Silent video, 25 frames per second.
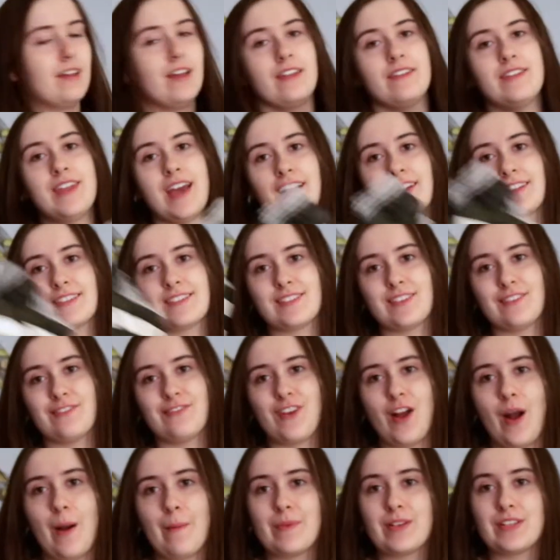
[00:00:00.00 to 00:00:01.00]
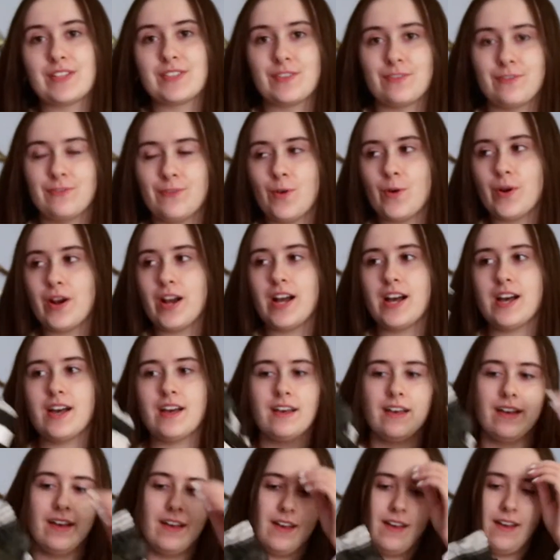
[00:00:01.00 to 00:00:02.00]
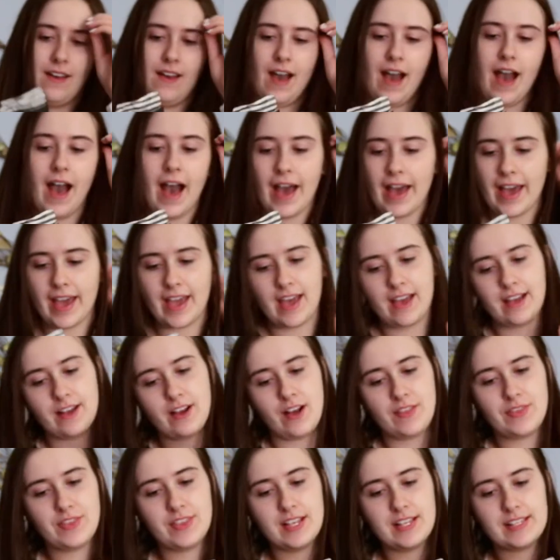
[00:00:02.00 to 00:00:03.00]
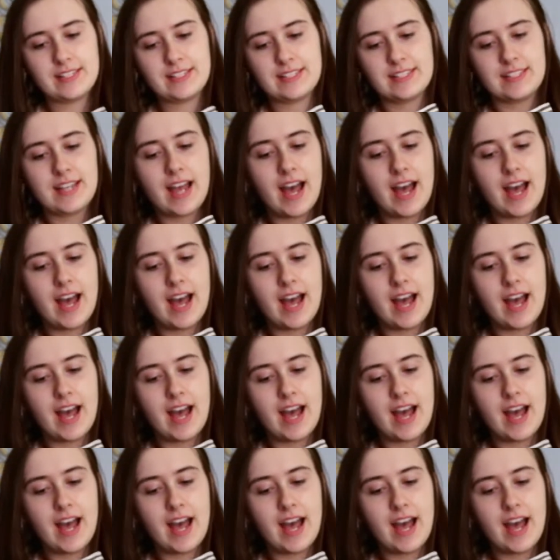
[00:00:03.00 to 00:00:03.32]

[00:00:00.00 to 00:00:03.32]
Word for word: Next, from Sephora, I got this